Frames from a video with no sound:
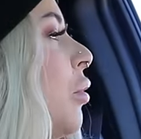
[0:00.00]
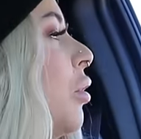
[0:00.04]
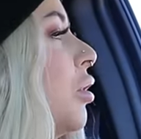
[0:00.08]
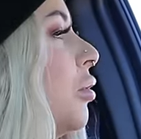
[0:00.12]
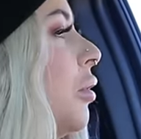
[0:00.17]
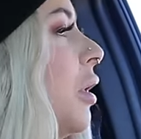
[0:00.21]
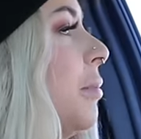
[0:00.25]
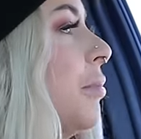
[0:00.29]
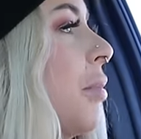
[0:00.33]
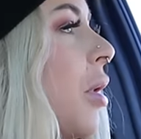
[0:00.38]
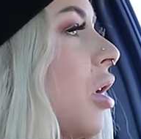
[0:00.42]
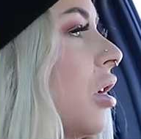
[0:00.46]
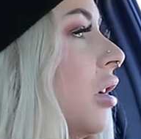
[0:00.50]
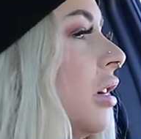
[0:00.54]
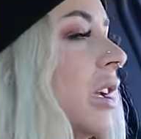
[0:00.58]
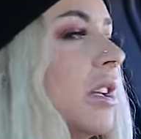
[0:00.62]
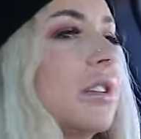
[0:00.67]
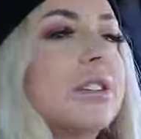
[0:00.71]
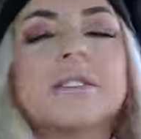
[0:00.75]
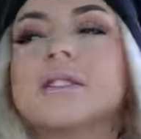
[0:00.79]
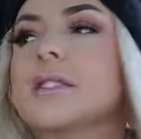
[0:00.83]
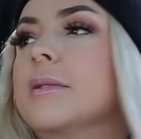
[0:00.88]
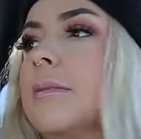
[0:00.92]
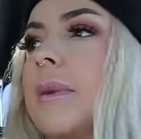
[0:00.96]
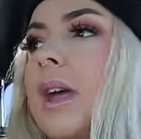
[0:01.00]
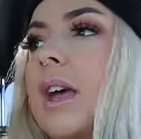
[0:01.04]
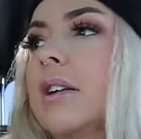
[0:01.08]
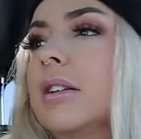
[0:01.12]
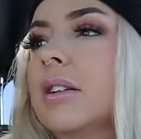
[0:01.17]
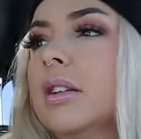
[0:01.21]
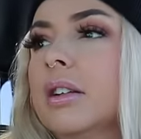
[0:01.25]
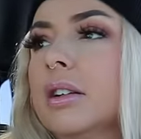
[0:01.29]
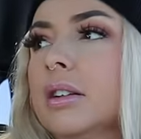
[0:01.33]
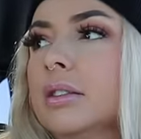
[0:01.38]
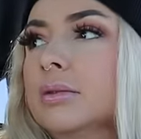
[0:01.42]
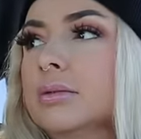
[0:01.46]
Where do I park it? Does it
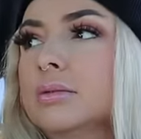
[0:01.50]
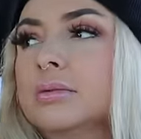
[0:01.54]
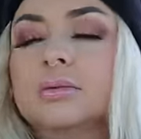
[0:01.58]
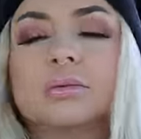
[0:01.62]
matter?